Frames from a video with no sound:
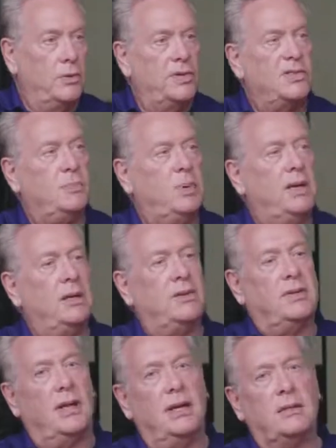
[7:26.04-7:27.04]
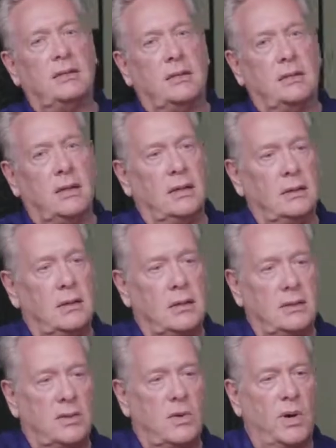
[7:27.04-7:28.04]
No, the speed of things
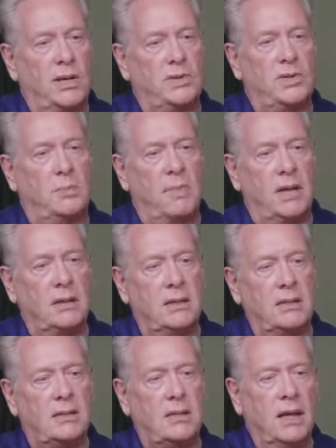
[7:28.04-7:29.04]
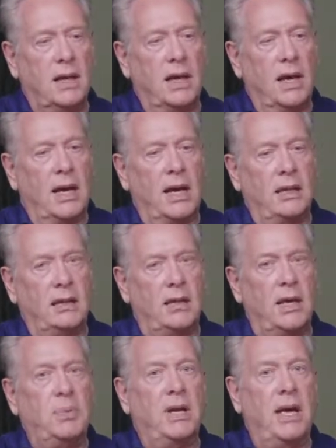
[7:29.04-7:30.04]
is quite tremendous, and
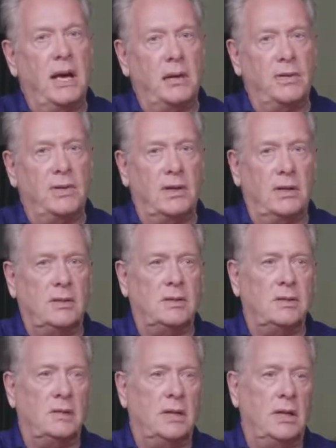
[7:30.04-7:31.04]
keeping ahead of things.